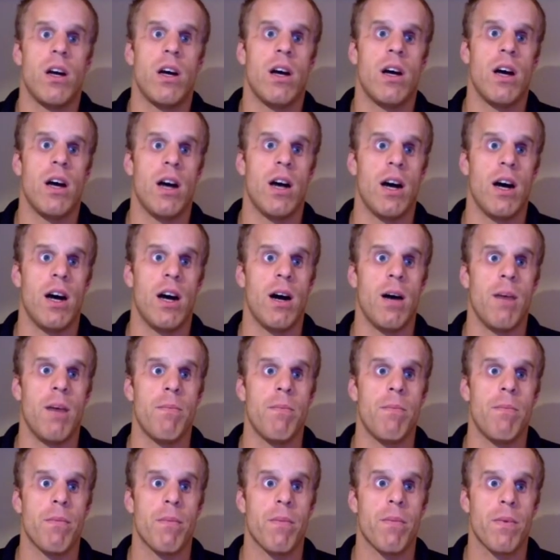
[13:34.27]

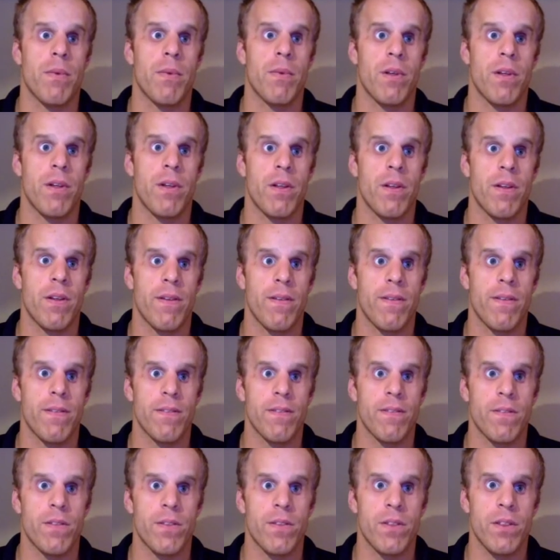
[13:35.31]

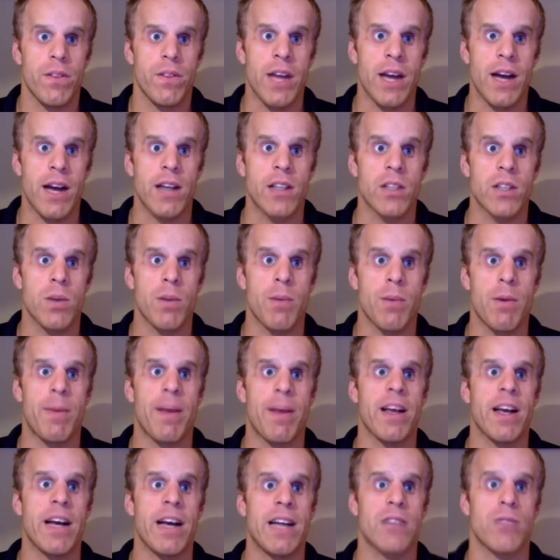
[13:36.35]
I swim on my
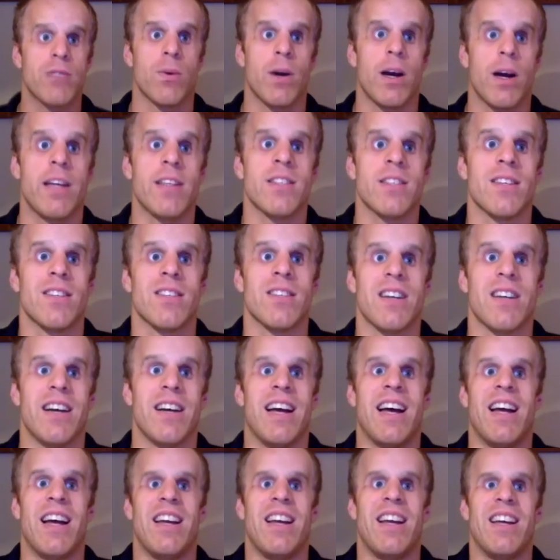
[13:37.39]
guide's right. So sorry,
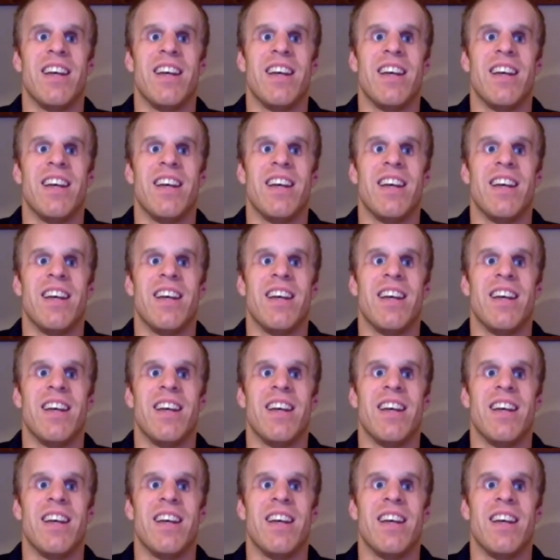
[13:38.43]
I had to.